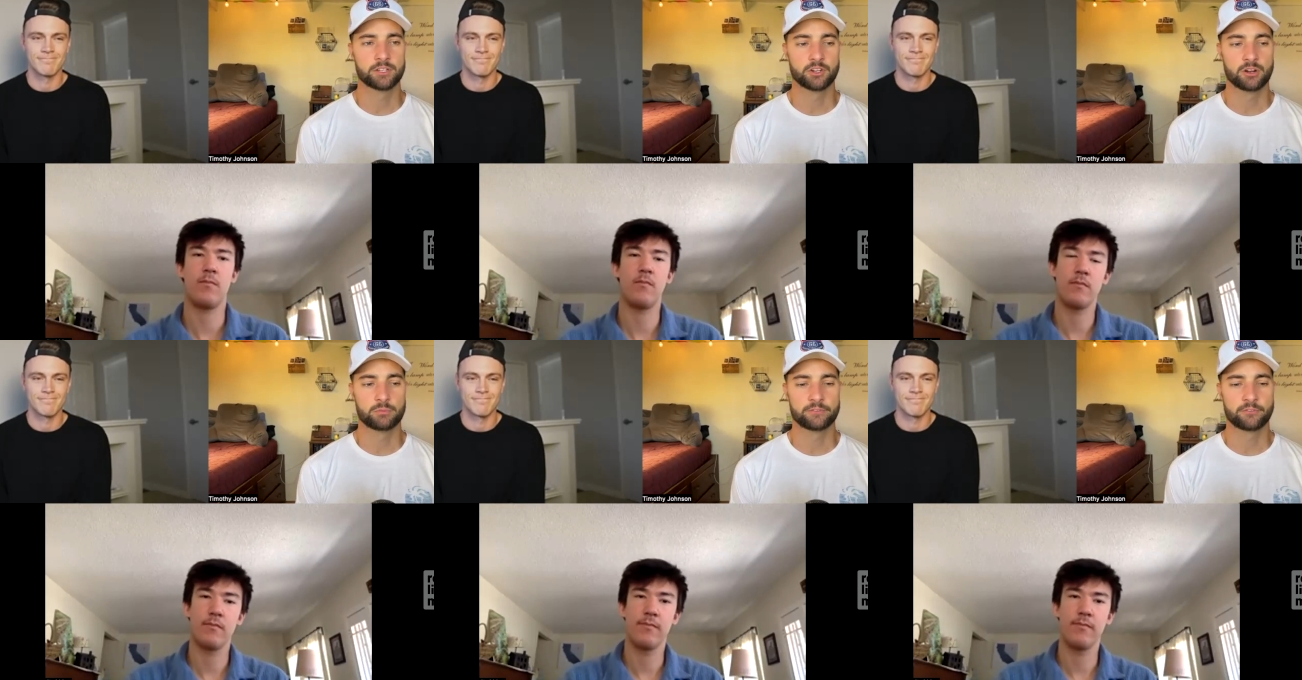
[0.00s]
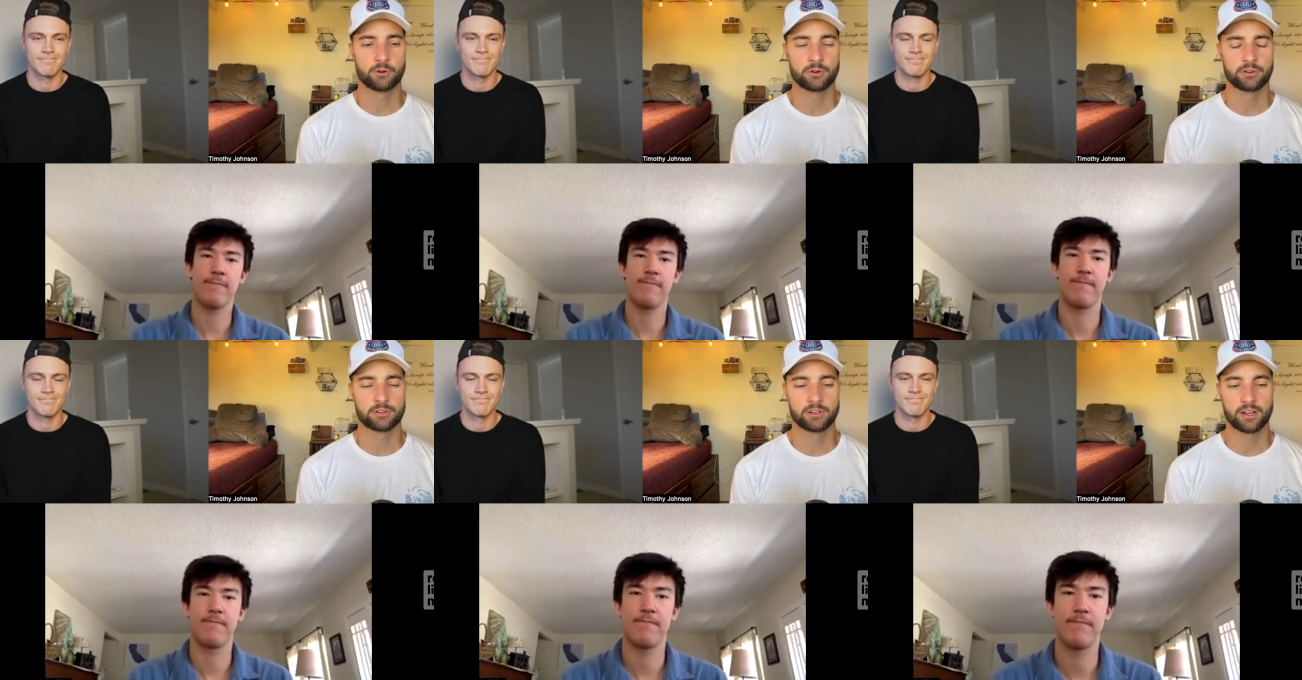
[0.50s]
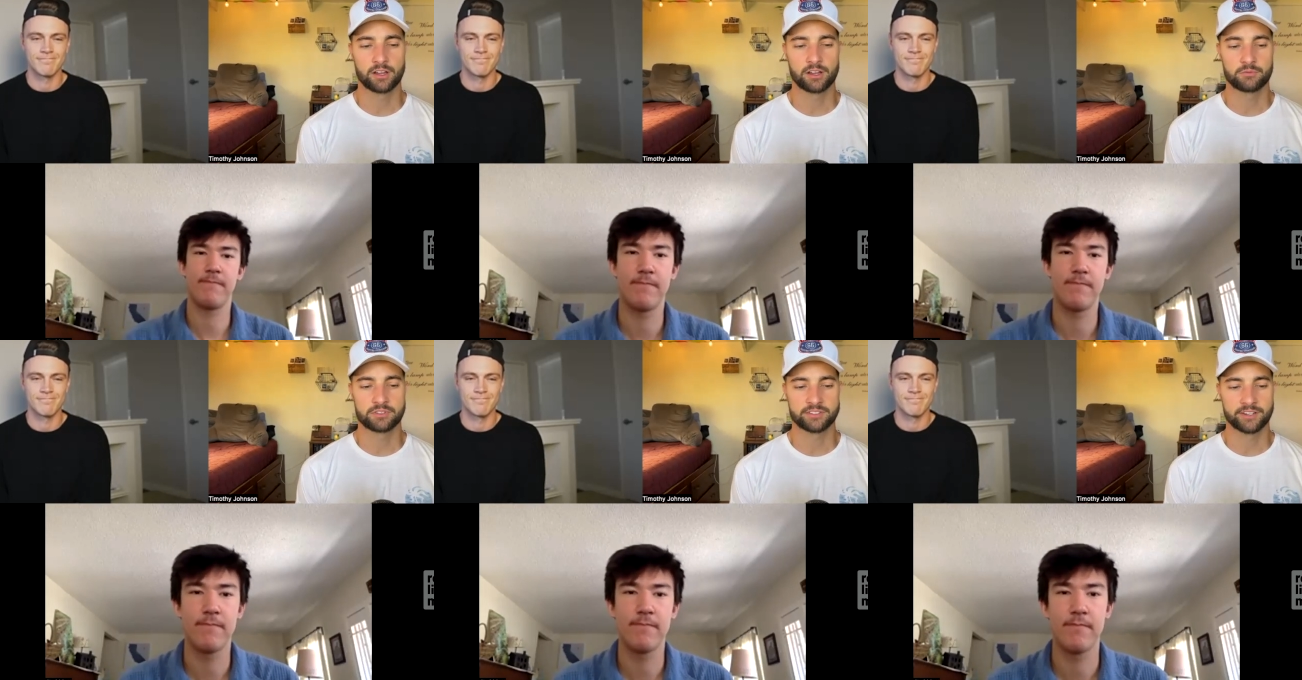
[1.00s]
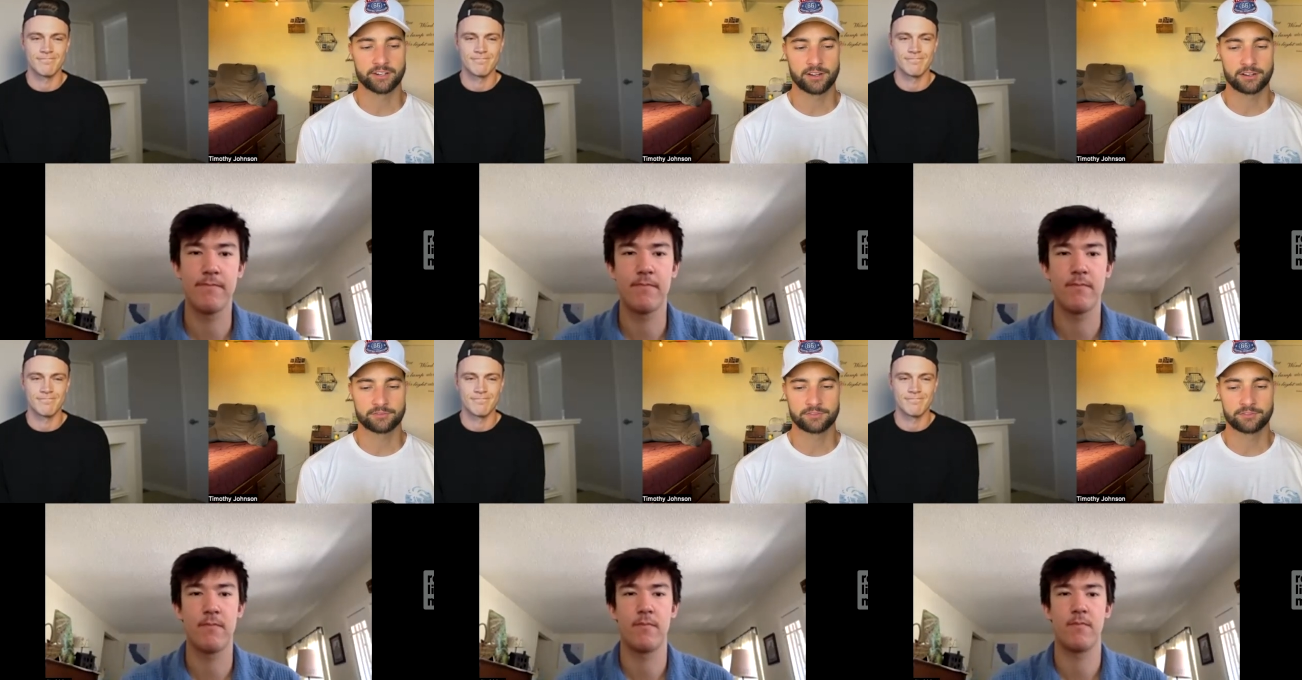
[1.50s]
Speaker 1: You know, before uh, we sign
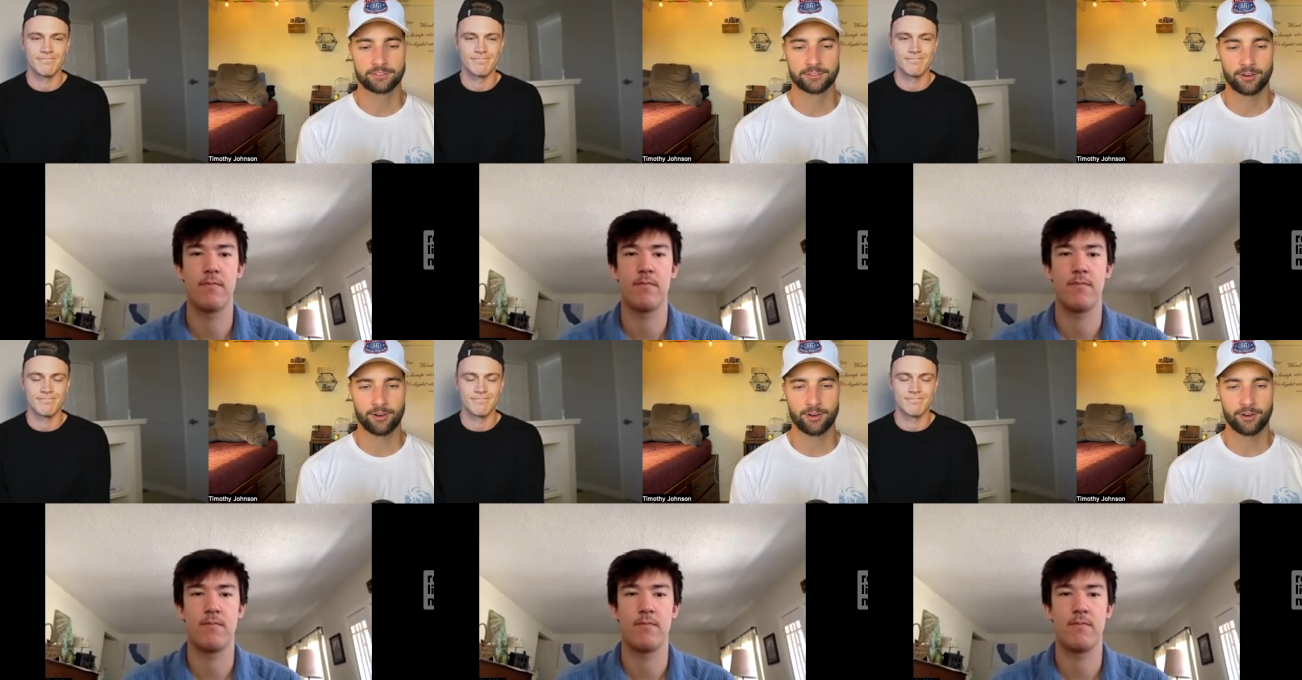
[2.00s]
off,